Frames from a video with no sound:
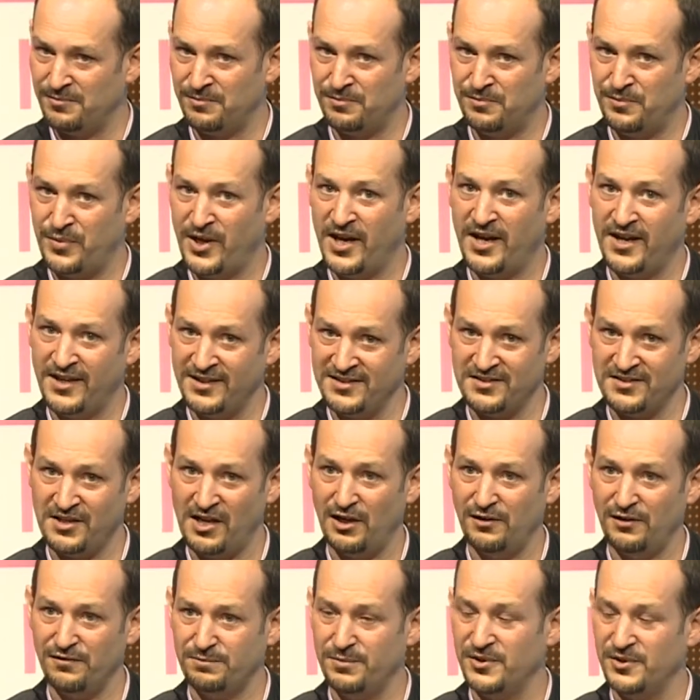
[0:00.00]
by
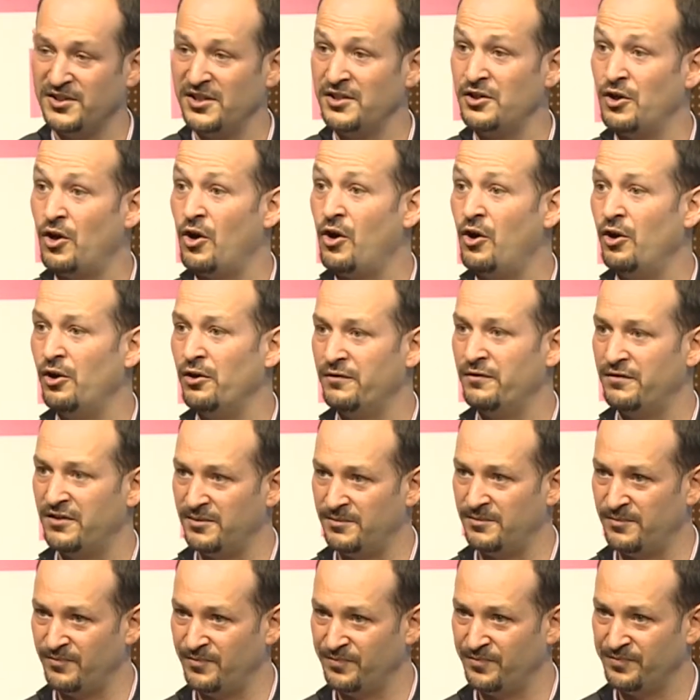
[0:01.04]
itself, but in all of
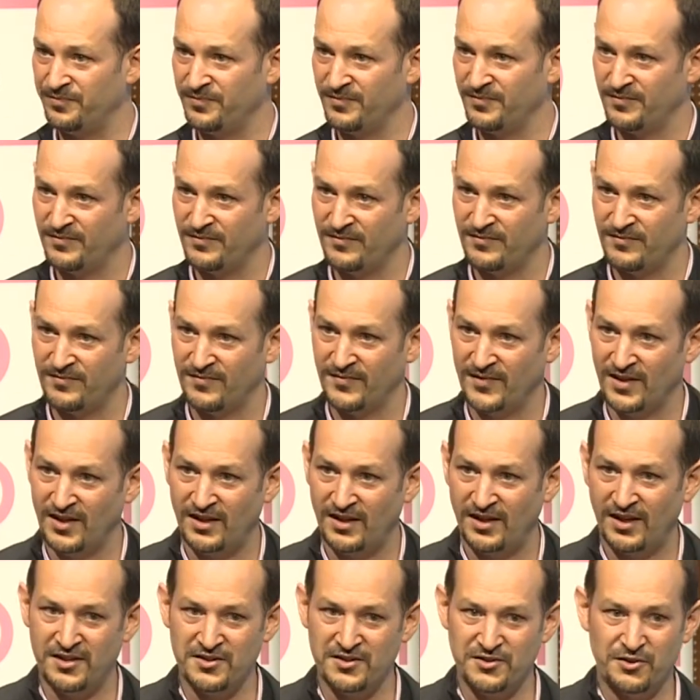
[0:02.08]
them.
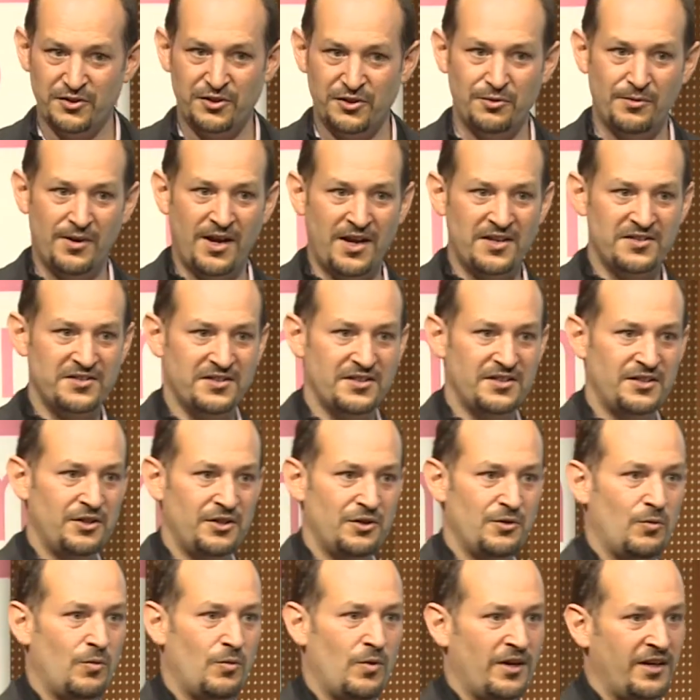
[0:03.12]
And so you ask,
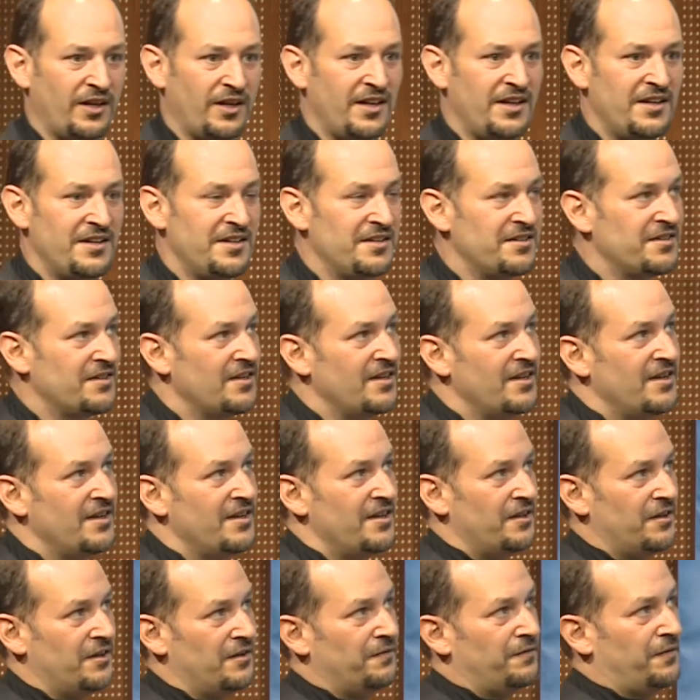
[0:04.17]
what is
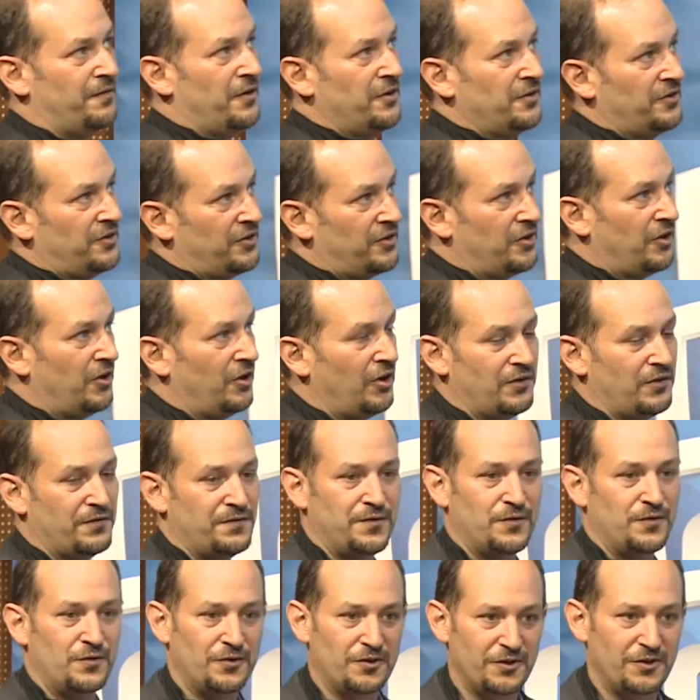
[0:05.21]
the vertical
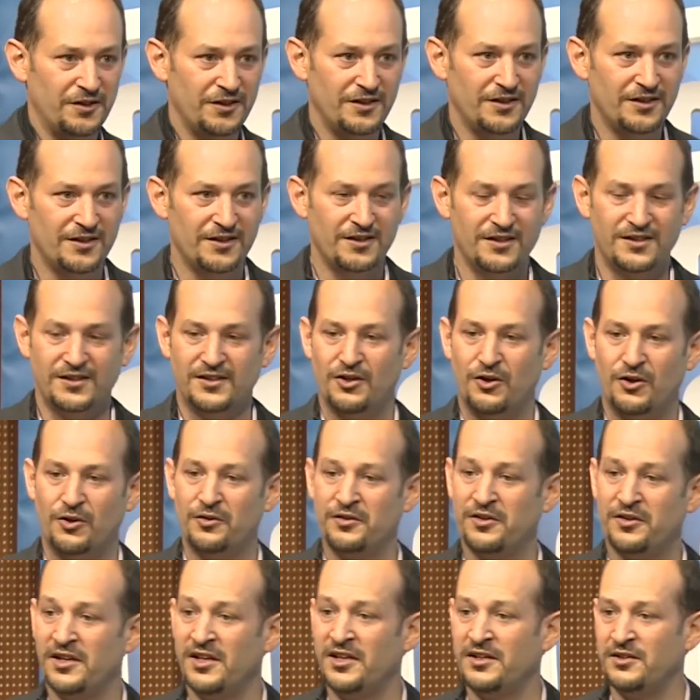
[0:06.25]
for, or
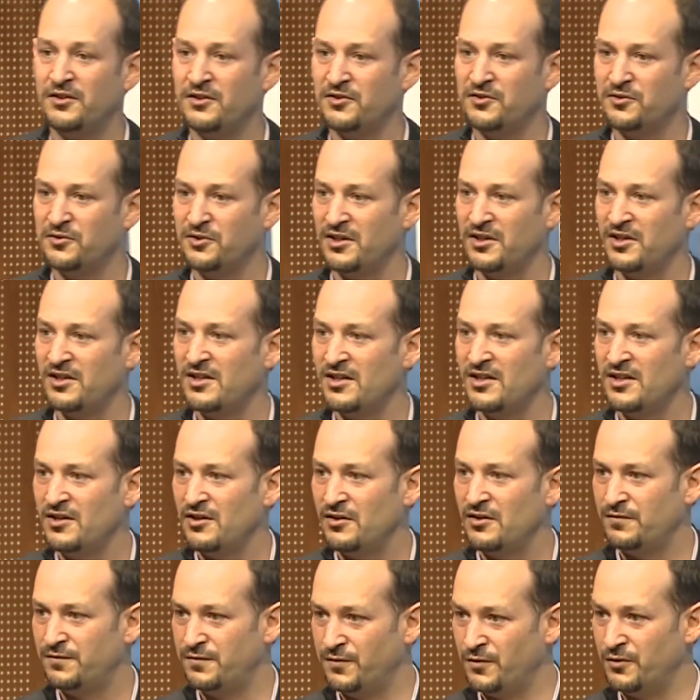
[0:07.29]
the industry
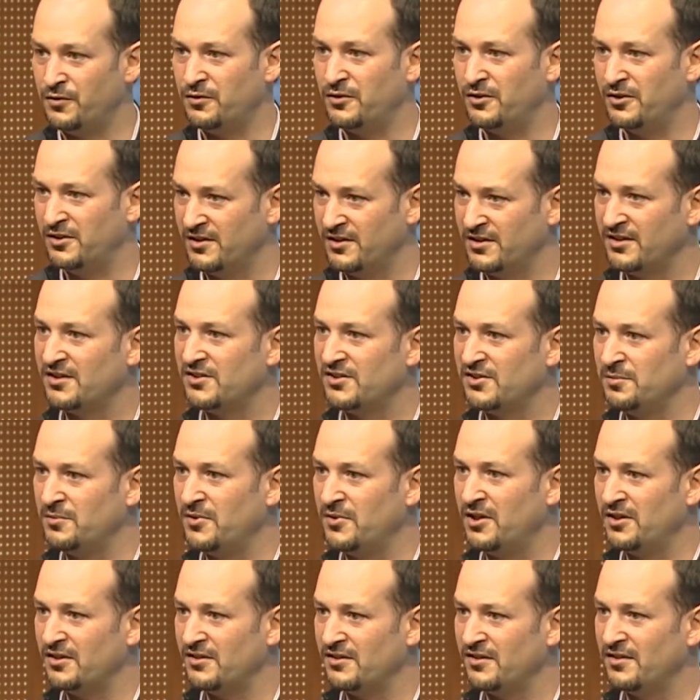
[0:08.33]
for
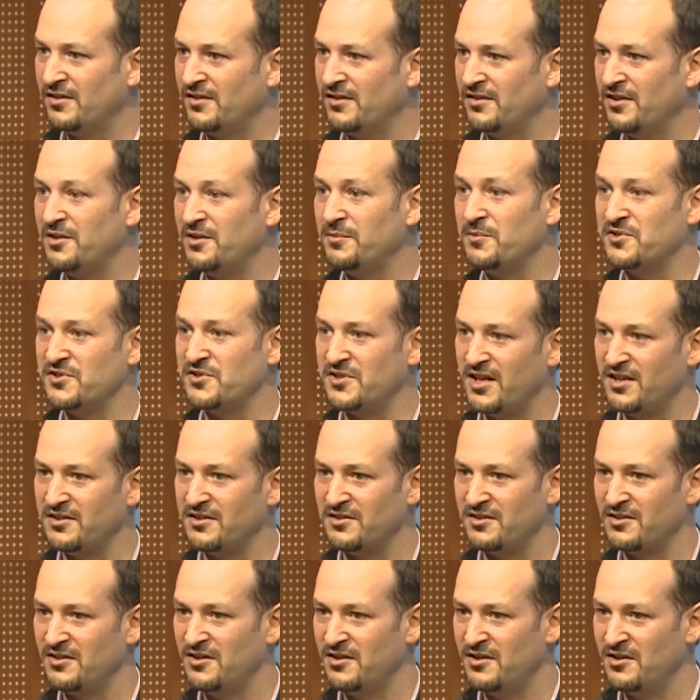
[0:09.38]
smart thermostats?
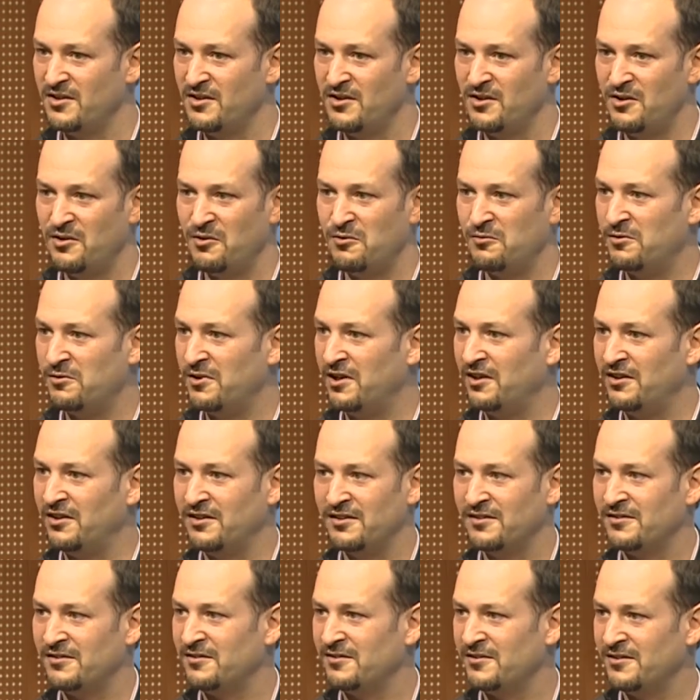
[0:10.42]
Well,
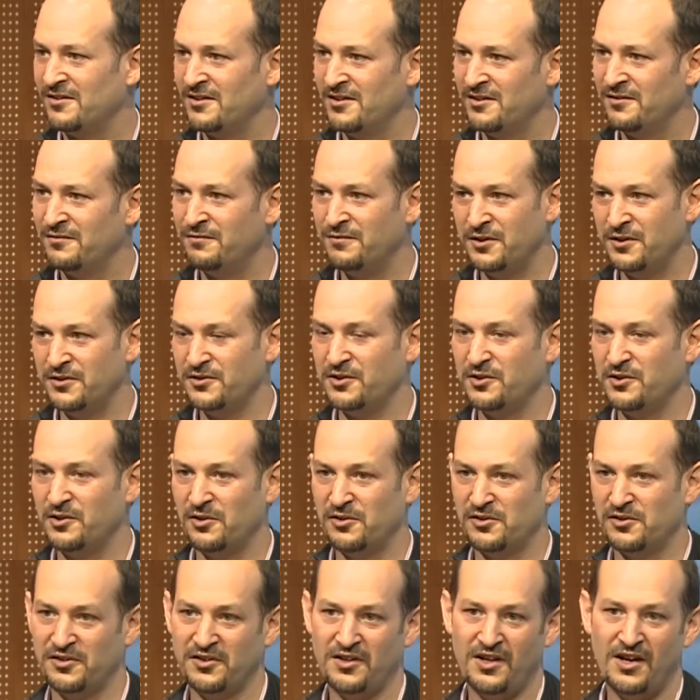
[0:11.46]

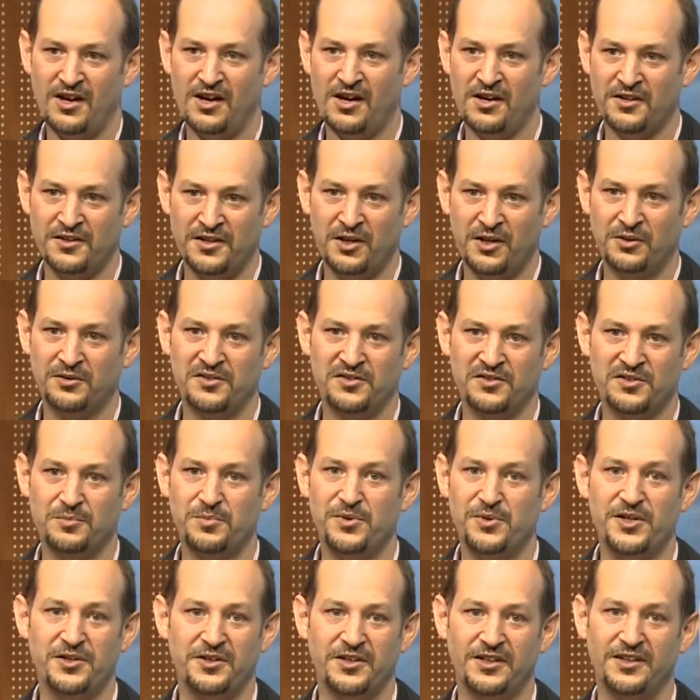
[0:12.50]
verticals are now
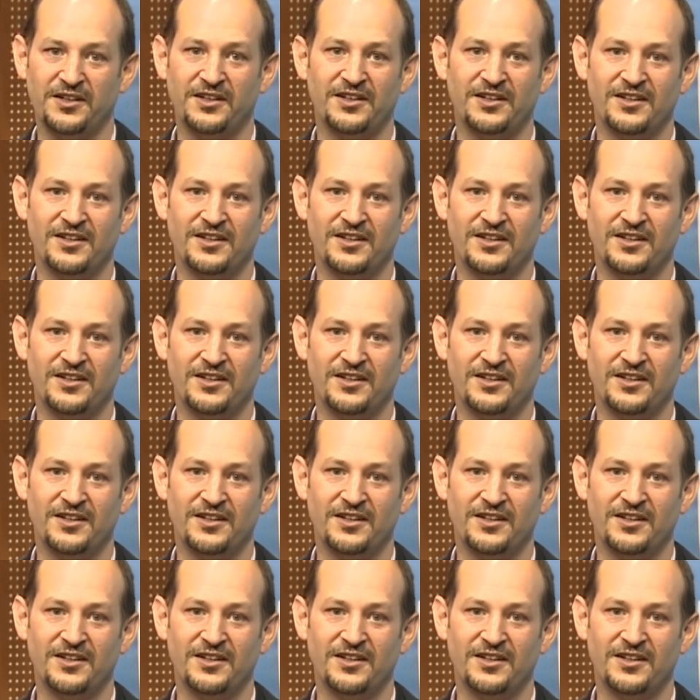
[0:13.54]
disappearing.